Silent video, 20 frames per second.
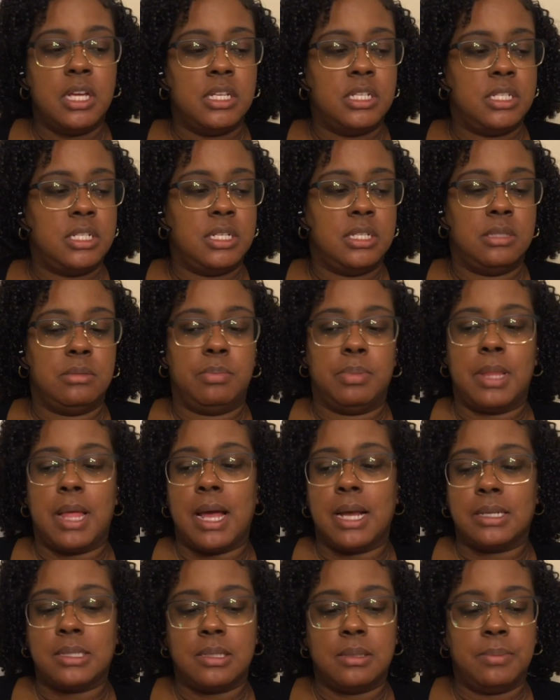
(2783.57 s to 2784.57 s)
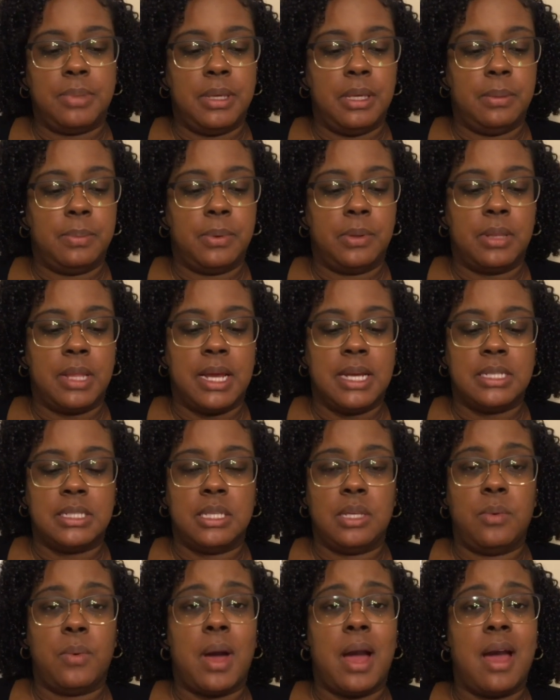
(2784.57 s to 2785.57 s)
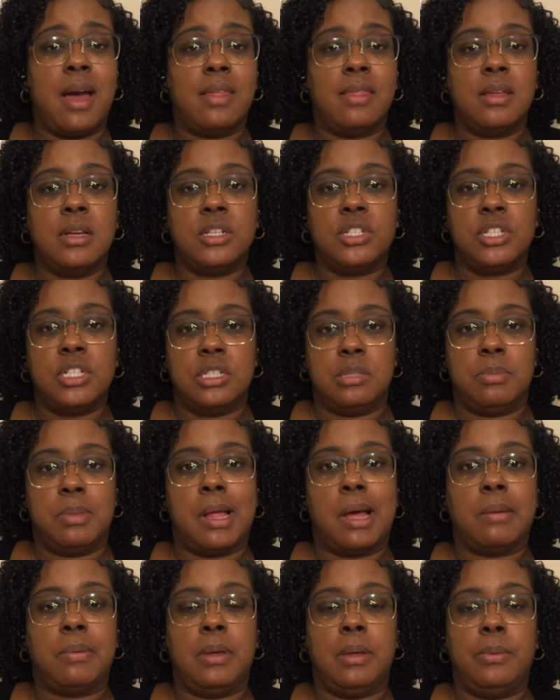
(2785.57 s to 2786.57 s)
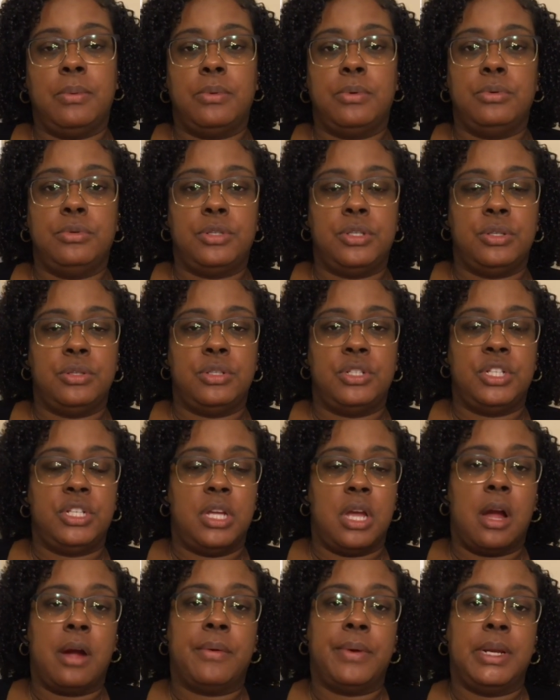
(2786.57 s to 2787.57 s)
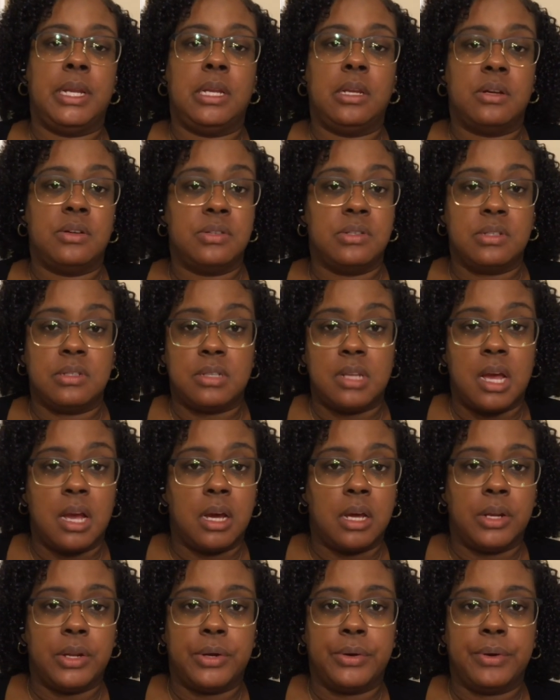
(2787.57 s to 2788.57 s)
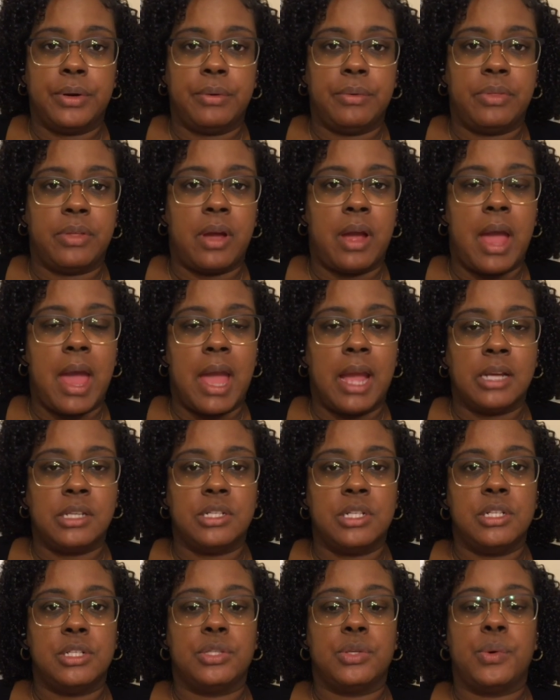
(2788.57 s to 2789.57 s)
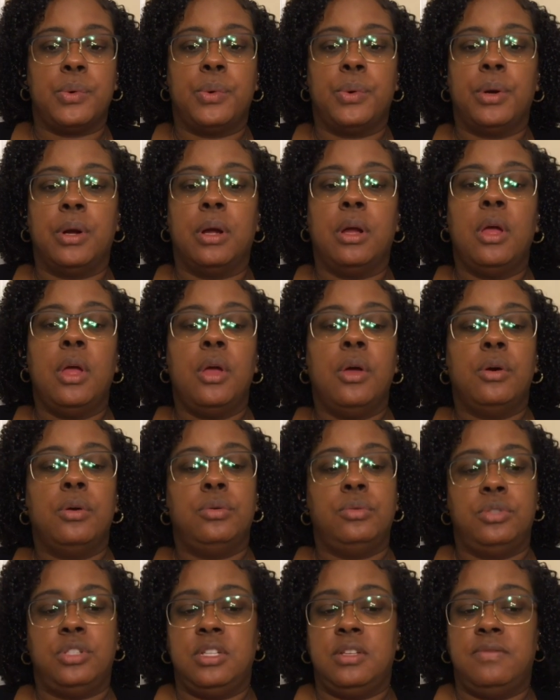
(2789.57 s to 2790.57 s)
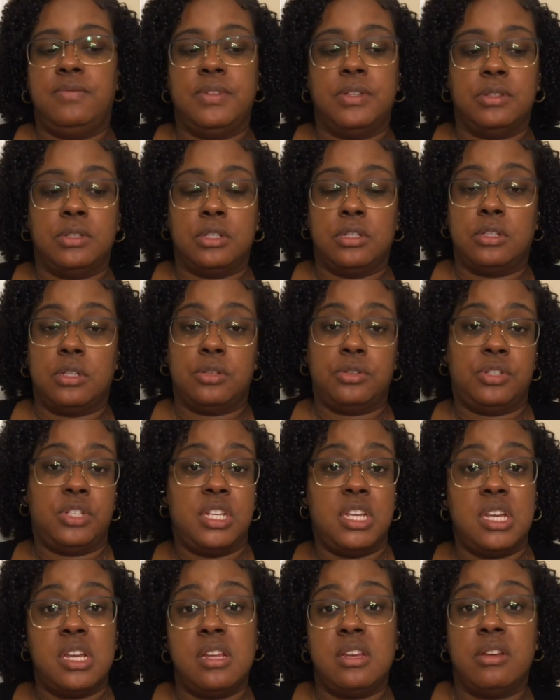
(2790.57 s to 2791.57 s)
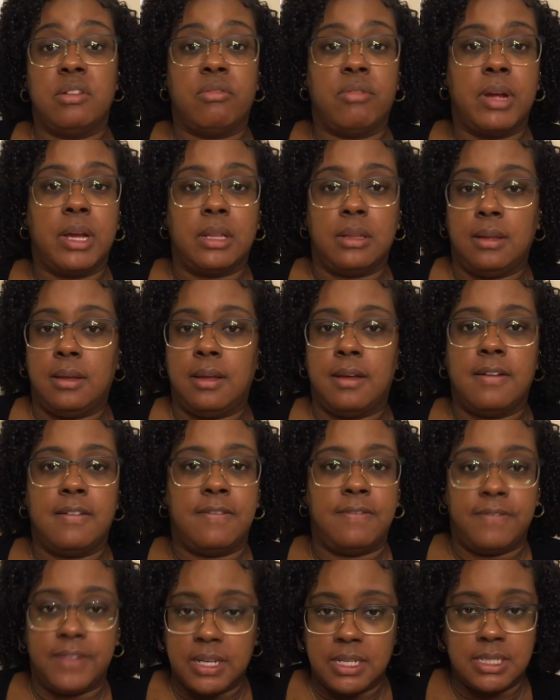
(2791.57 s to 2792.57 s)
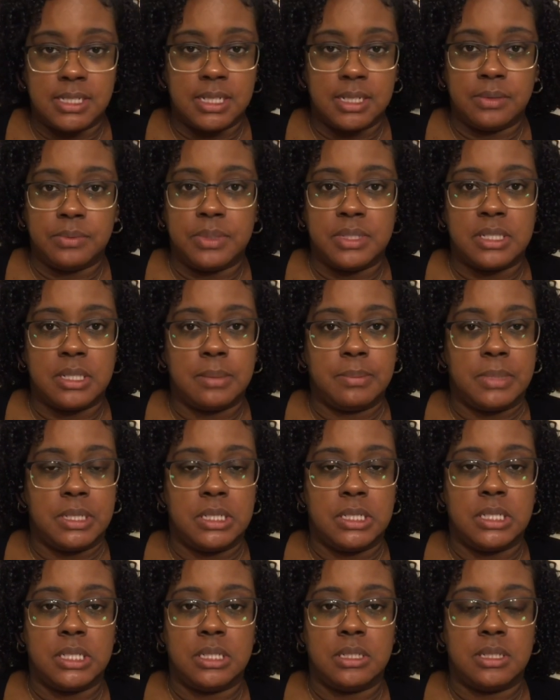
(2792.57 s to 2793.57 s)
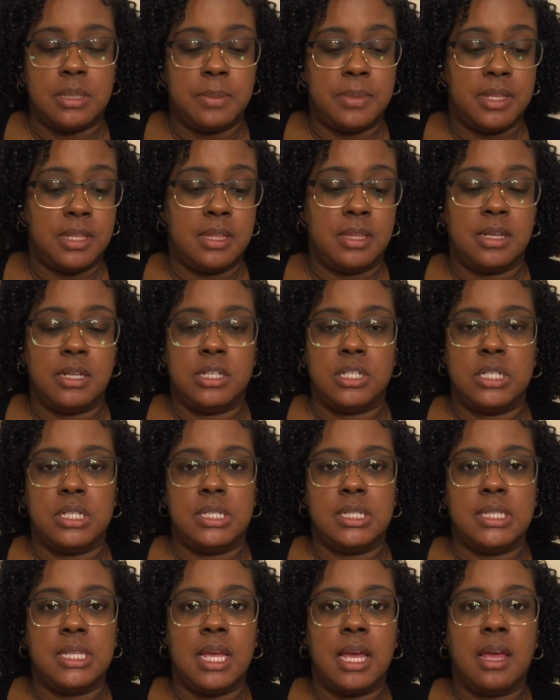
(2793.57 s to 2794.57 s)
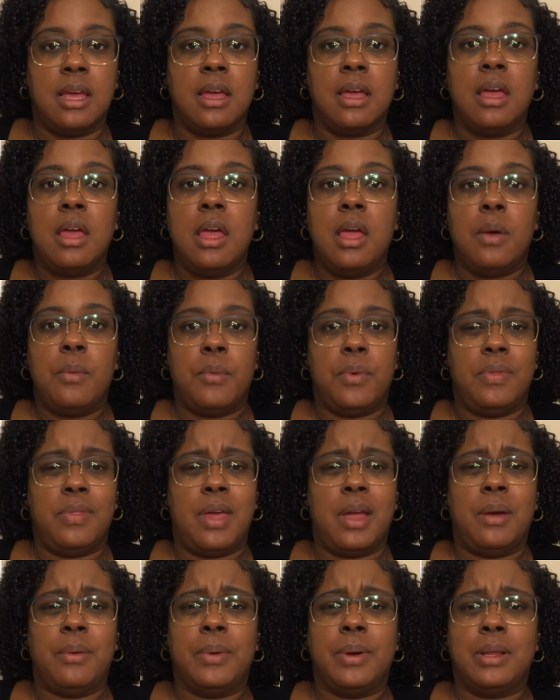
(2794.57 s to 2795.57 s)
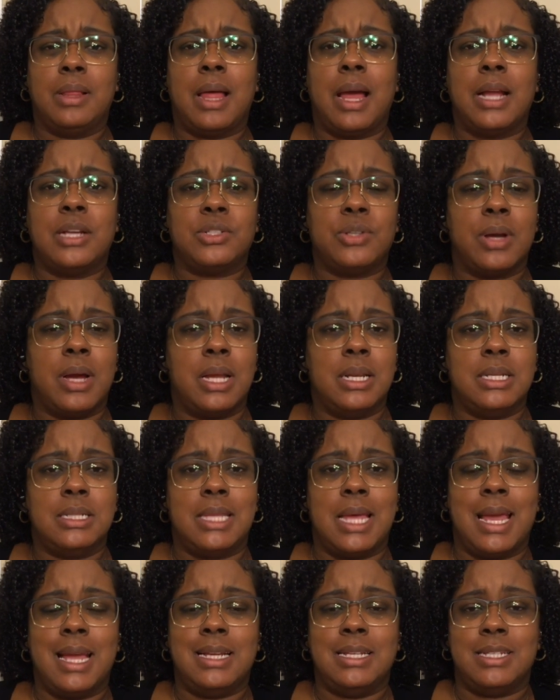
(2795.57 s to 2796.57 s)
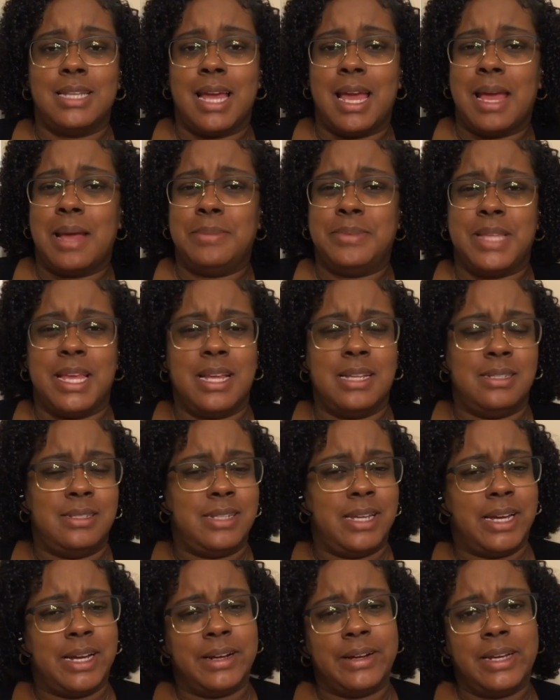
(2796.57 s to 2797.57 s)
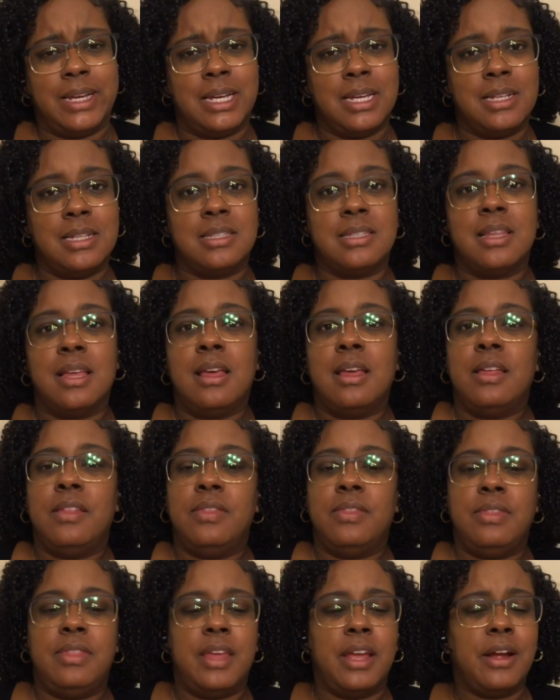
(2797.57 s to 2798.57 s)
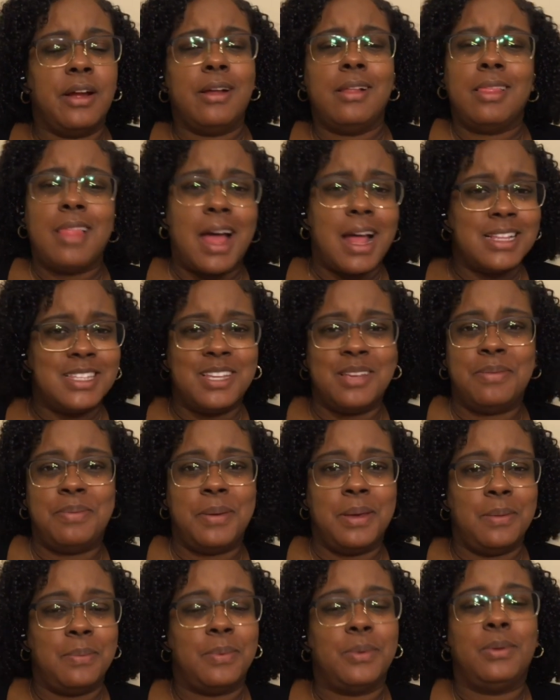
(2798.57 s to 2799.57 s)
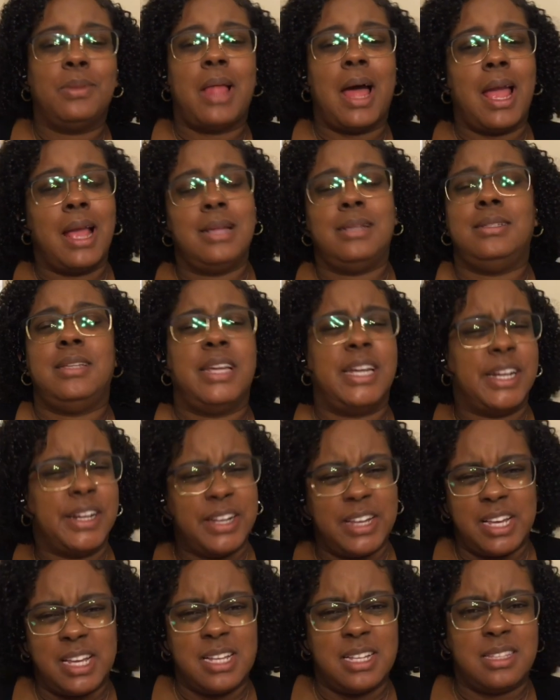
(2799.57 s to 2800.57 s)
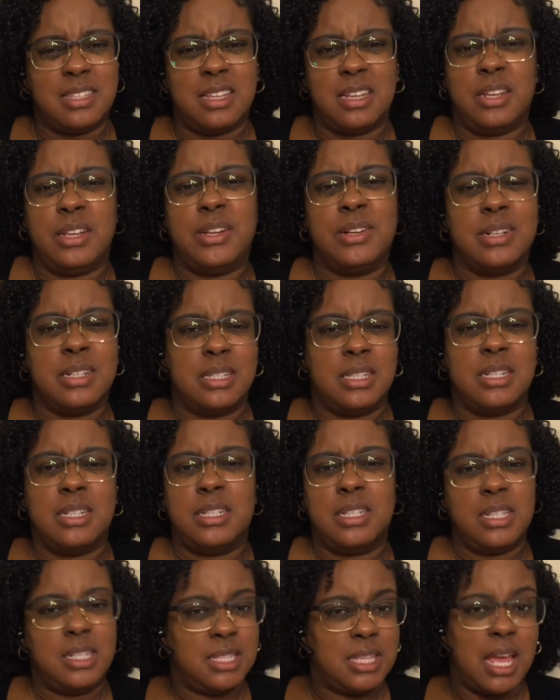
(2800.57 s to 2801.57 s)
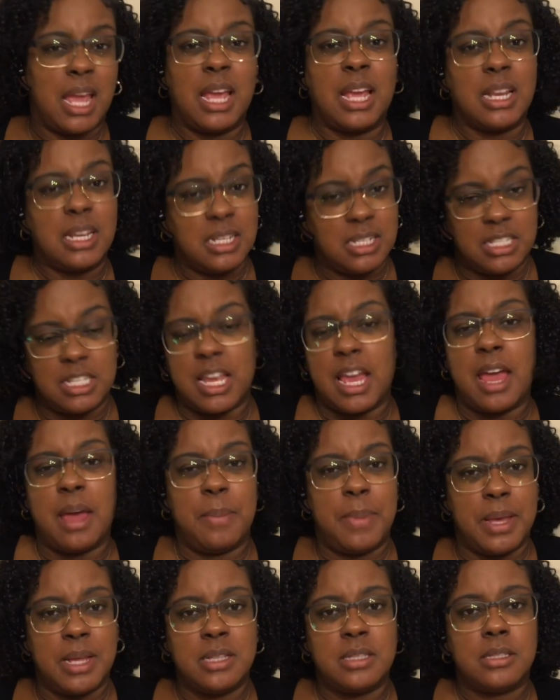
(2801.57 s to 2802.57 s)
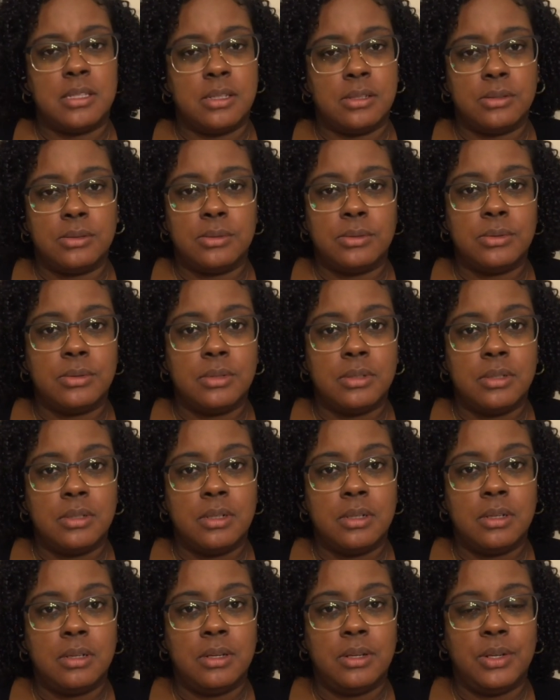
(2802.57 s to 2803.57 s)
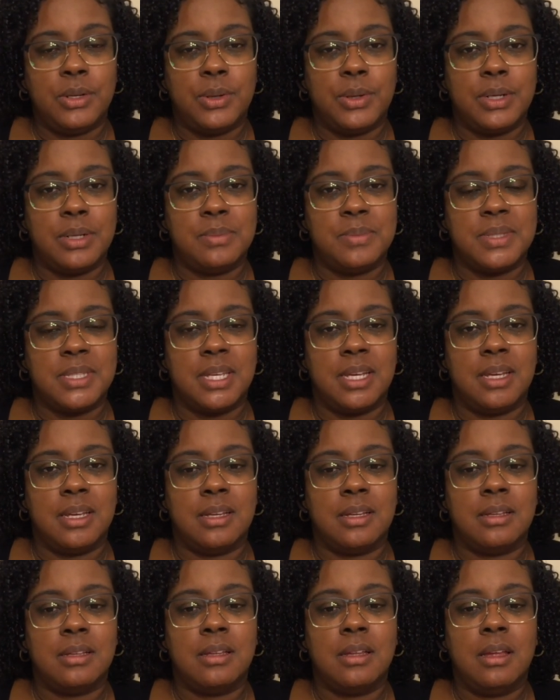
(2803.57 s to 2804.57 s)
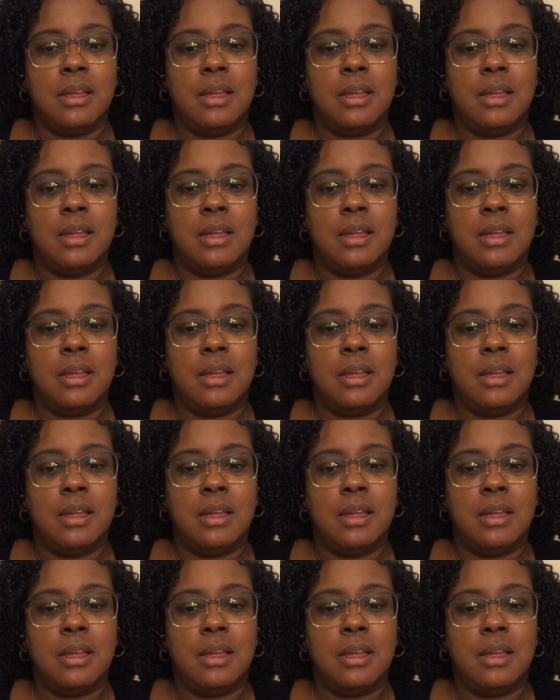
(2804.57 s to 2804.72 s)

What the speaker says: She's blocked some people like CY. I think she's blocked people who she already knows is not going to agree with her actions, or who she feels as though she indirectly offended with some of the things she said. When they were like trying to take jabs at Darius, there are lots of people like Darius that you're essentially taking a jab at too. You know what I'm saying?